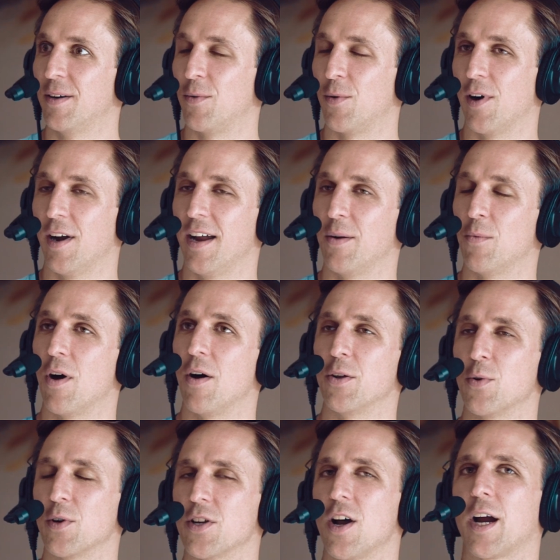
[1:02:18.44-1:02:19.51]
Right. Well, you
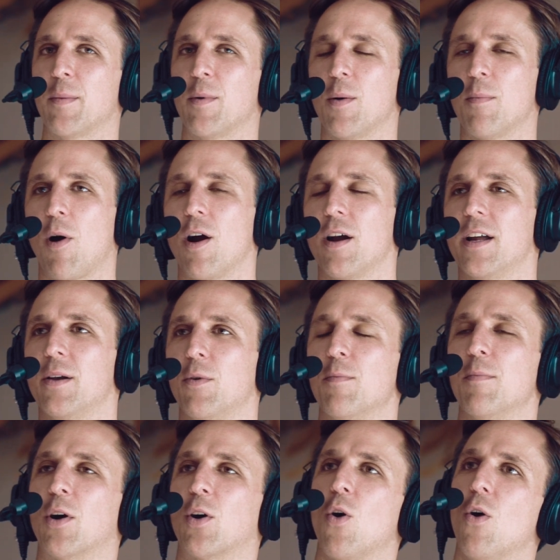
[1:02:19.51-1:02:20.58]
were talking about partying with
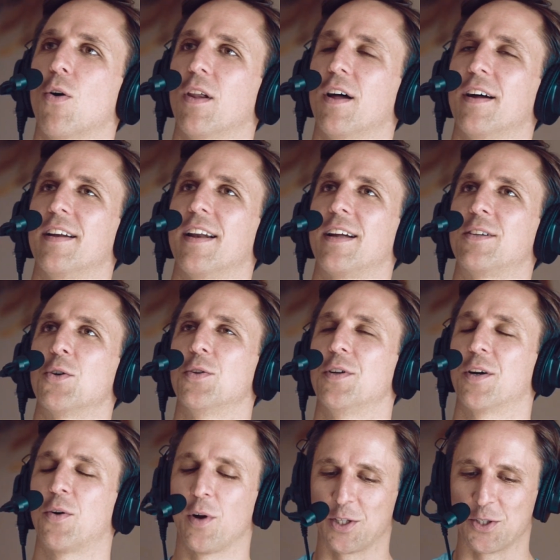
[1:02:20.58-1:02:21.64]
Mercola, and I told you
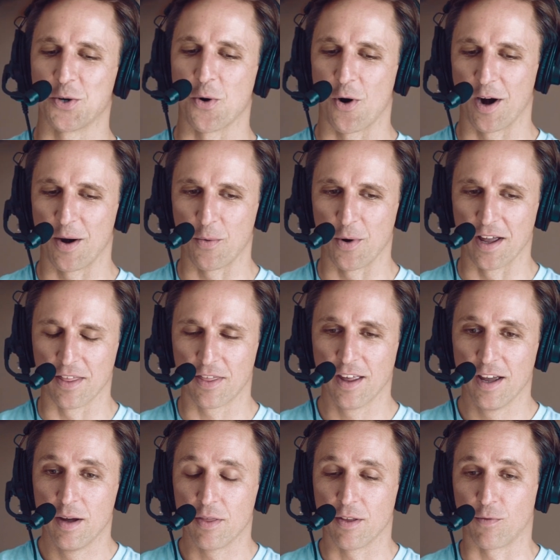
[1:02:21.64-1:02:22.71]
a quick story with
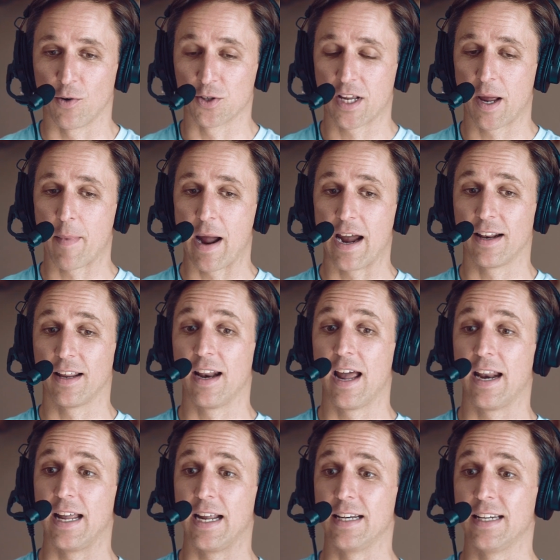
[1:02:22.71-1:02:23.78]
the first time I had an
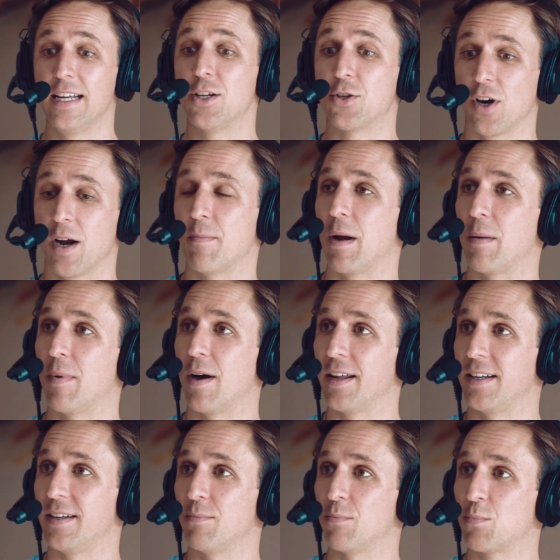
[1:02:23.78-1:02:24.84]
NAD drip. My
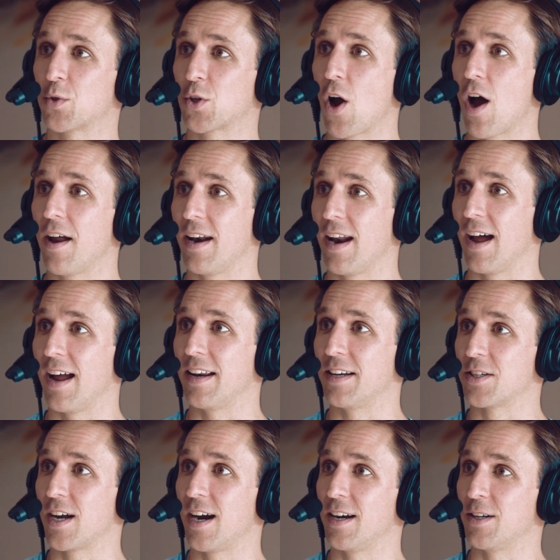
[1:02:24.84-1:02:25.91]
buddy Scott and I
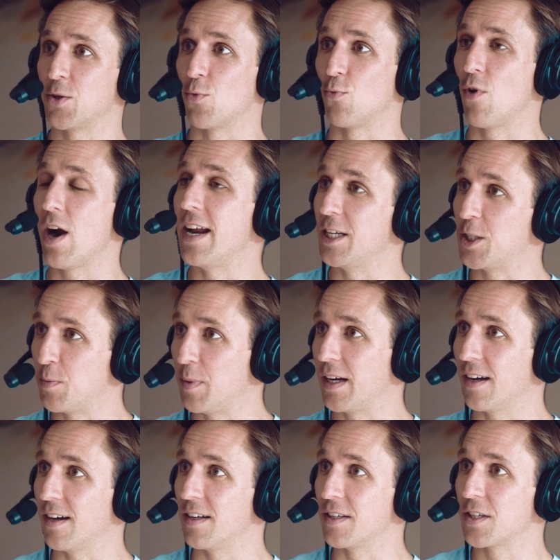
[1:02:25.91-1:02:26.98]
decided to race
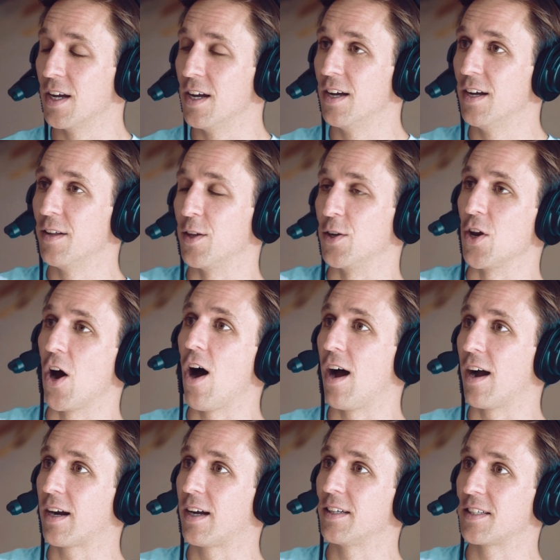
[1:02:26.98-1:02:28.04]
because the
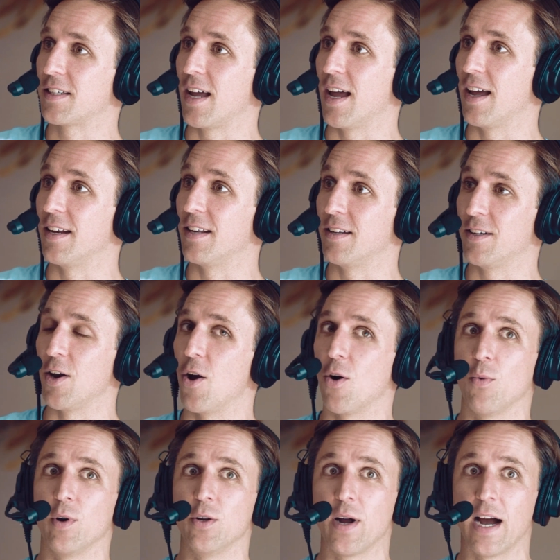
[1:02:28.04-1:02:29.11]
doc said,
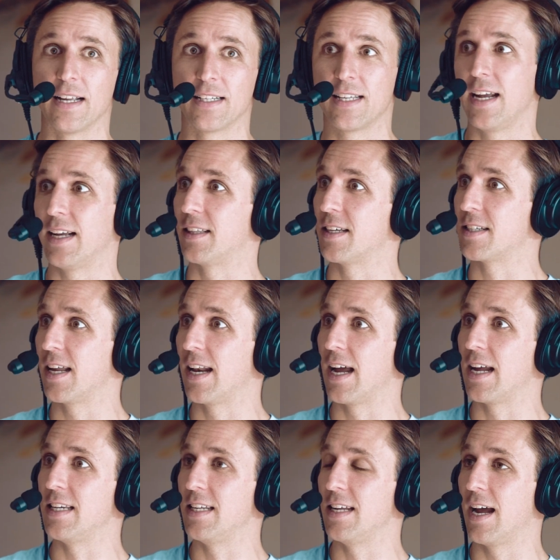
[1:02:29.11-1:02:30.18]
when you guys take this
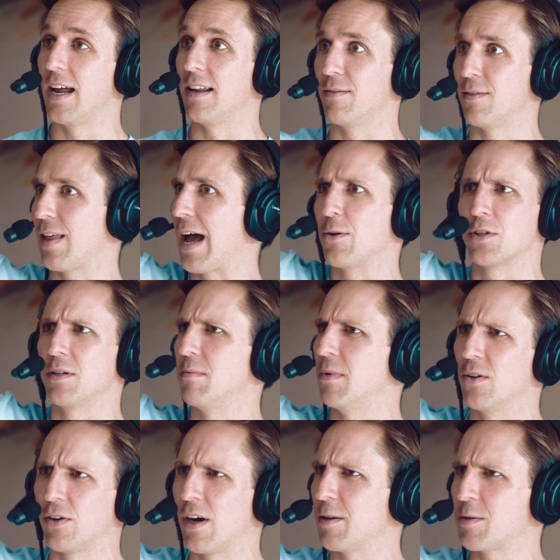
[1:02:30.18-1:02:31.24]
NAD, 1,000
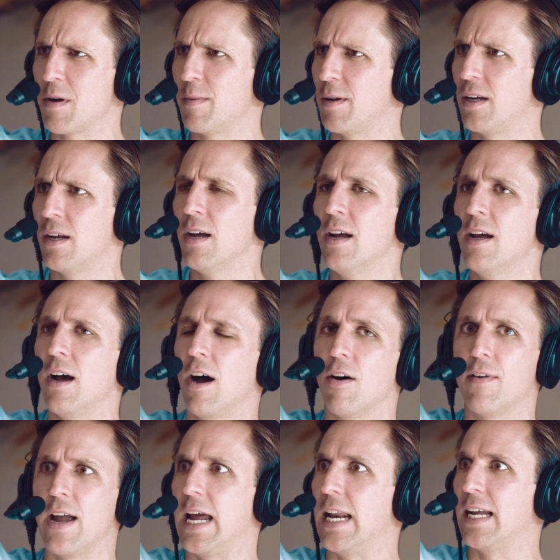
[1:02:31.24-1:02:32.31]
milligrams maybe
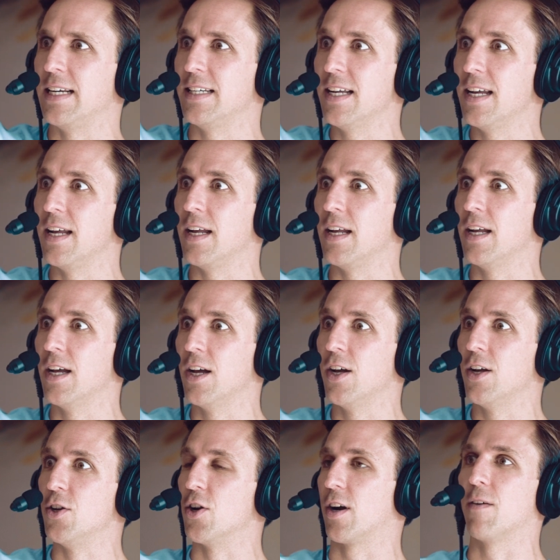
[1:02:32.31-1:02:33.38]
of NAD,
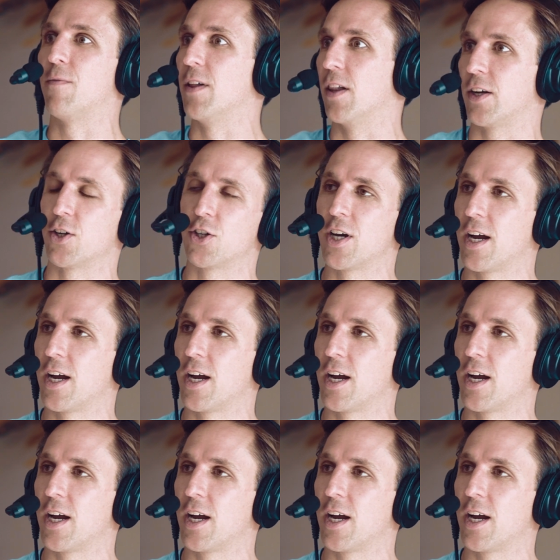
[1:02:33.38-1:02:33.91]
you're going to feel like